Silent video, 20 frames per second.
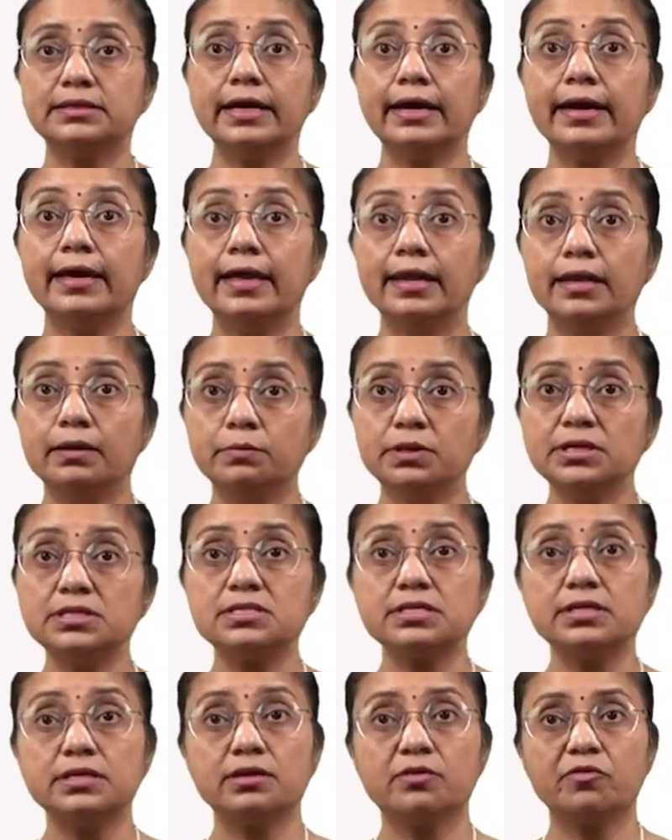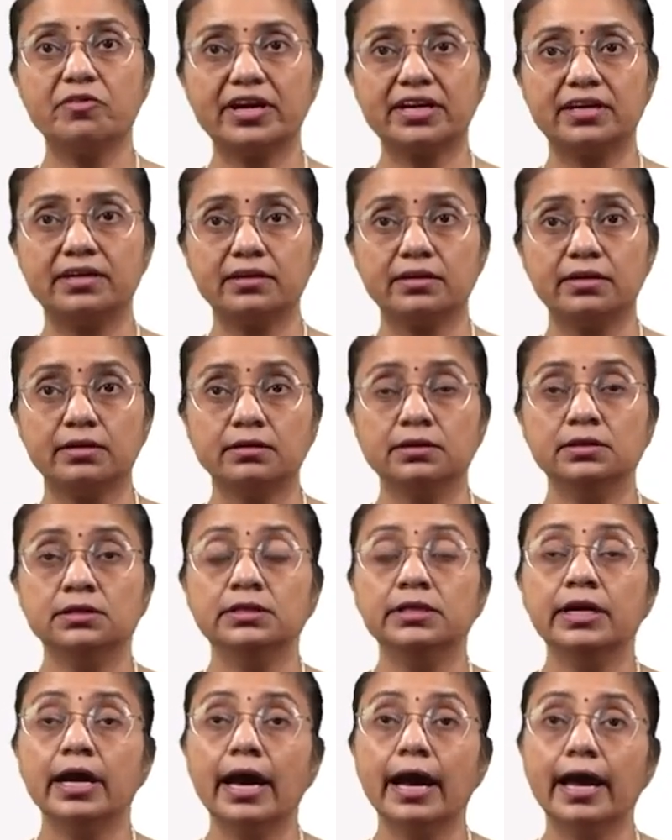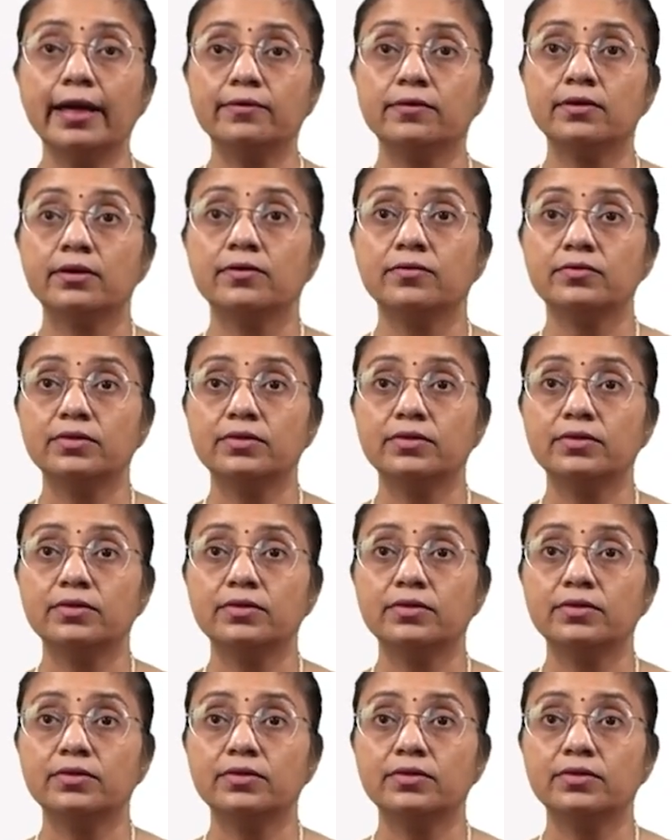the elements in a vector, and